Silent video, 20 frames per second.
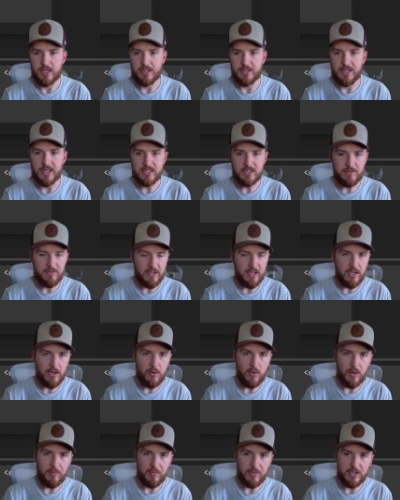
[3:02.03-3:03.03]
in the next
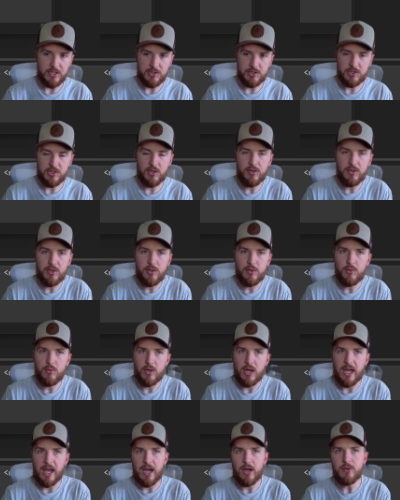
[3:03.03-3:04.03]
video, I'm going to show
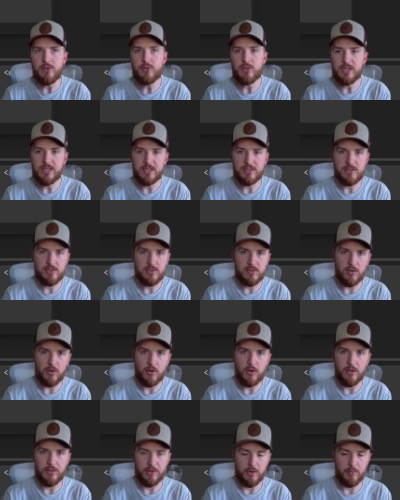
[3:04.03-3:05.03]
you how you can
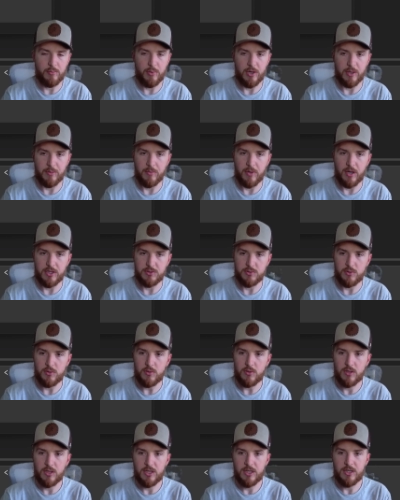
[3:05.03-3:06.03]
install a third-party
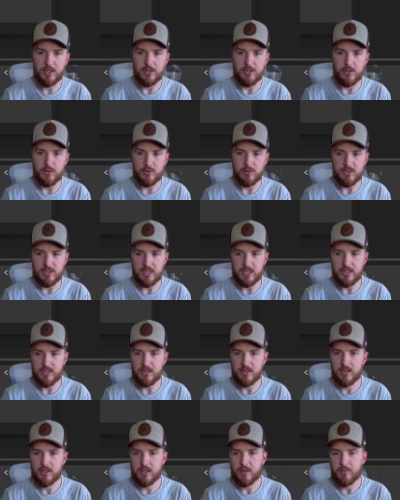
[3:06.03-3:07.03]
module
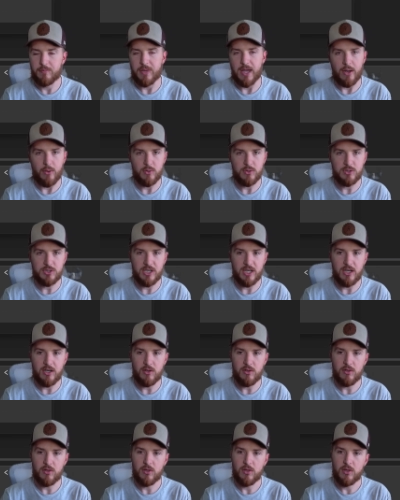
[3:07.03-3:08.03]
using
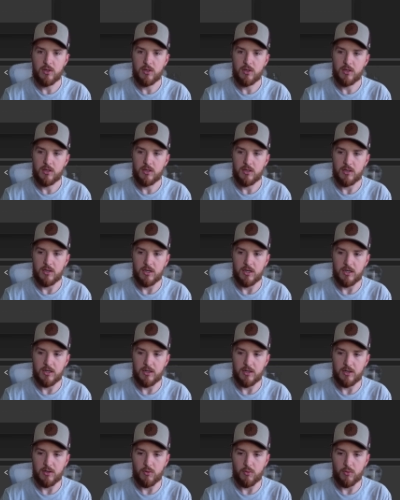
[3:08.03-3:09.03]
PowerShell,
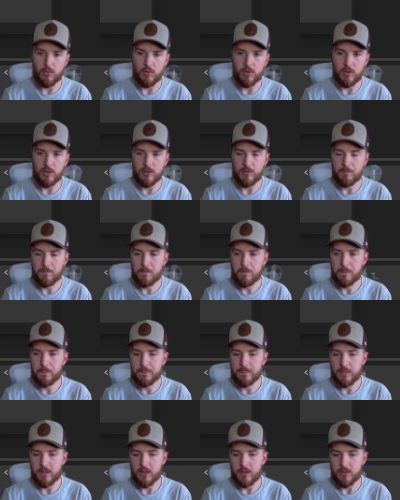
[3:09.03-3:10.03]
or
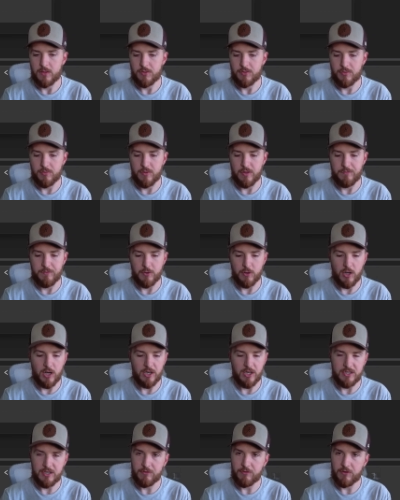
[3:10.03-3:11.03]
if you're
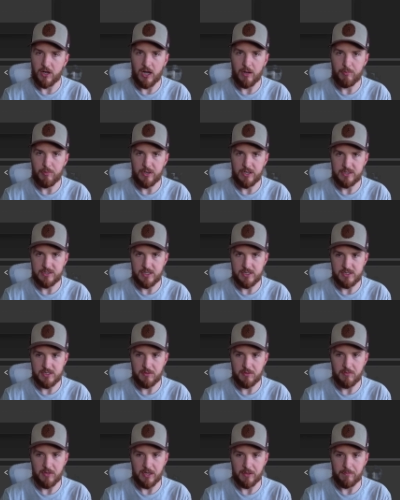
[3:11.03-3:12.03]
on a different operating
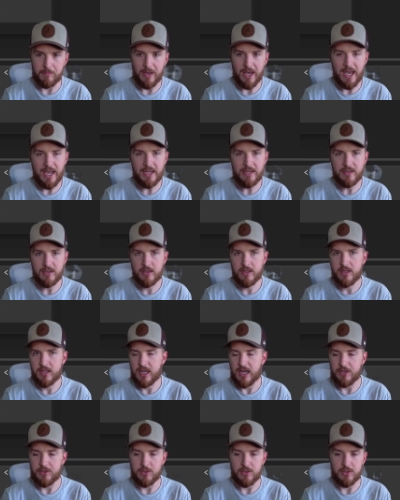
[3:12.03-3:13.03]
system like Mac,
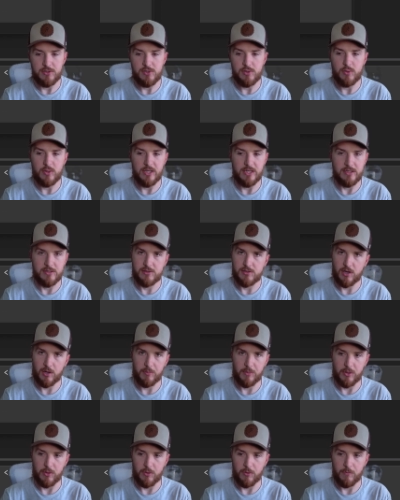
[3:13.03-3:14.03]
how you could do it in
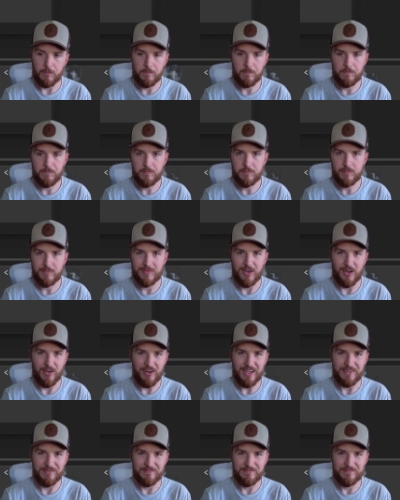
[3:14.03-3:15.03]
Terminal.
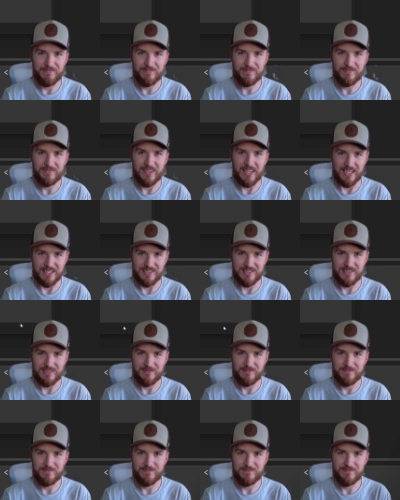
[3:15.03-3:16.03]
All right,
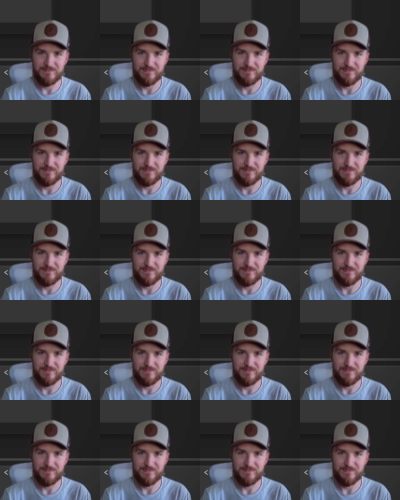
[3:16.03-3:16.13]
thanks.